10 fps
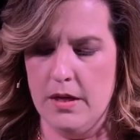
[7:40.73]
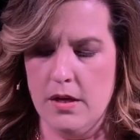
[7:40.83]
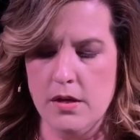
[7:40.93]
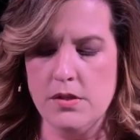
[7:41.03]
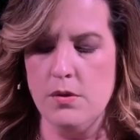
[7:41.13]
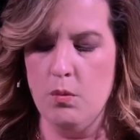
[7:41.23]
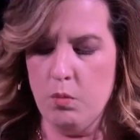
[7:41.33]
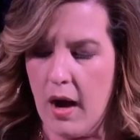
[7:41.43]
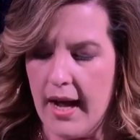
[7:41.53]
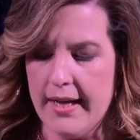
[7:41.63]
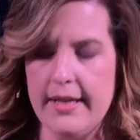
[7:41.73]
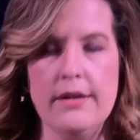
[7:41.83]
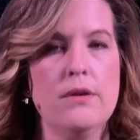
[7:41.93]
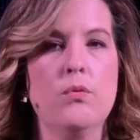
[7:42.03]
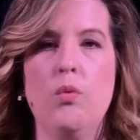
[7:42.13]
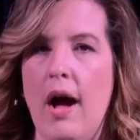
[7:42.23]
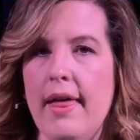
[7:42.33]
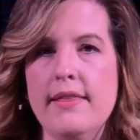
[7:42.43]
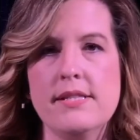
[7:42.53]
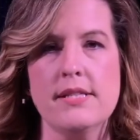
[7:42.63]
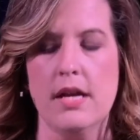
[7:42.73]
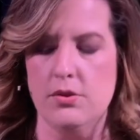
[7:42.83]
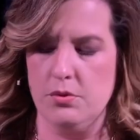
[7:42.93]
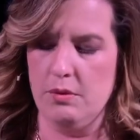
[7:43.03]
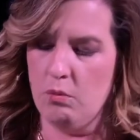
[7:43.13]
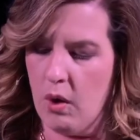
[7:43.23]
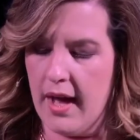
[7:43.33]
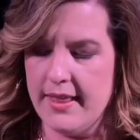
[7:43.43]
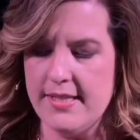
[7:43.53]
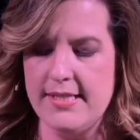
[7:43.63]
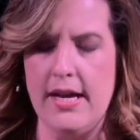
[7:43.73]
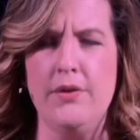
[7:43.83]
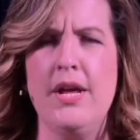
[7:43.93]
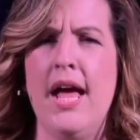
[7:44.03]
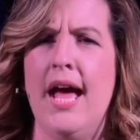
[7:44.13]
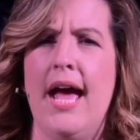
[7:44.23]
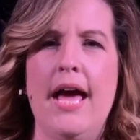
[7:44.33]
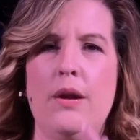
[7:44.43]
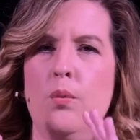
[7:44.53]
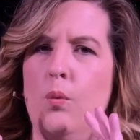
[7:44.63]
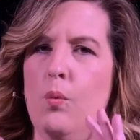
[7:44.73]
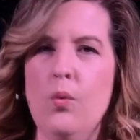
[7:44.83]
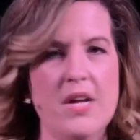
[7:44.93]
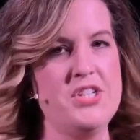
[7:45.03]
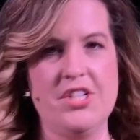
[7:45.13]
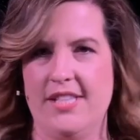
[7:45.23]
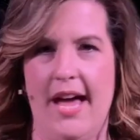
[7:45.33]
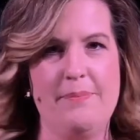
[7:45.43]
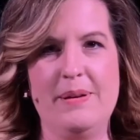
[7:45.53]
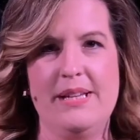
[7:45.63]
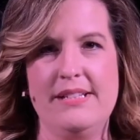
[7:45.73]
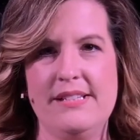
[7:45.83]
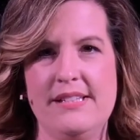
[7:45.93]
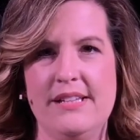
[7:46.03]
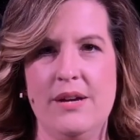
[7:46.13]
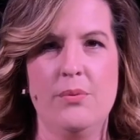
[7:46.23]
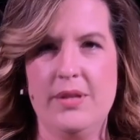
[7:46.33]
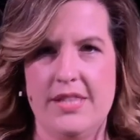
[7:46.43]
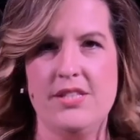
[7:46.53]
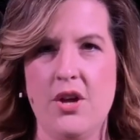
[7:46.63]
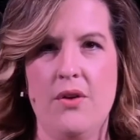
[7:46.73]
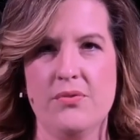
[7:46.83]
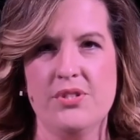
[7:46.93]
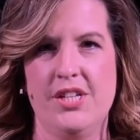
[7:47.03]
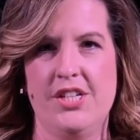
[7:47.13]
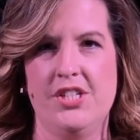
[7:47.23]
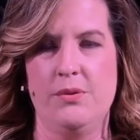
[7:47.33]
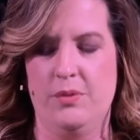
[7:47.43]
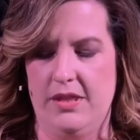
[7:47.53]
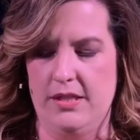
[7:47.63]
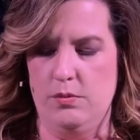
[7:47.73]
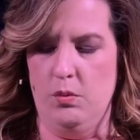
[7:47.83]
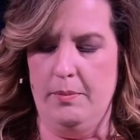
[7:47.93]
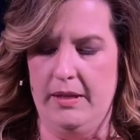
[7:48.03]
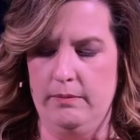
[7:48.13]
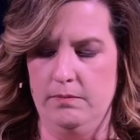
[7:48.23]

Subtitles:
So why here? Why this country? Why this town? And what just happened with this conversation with this woman?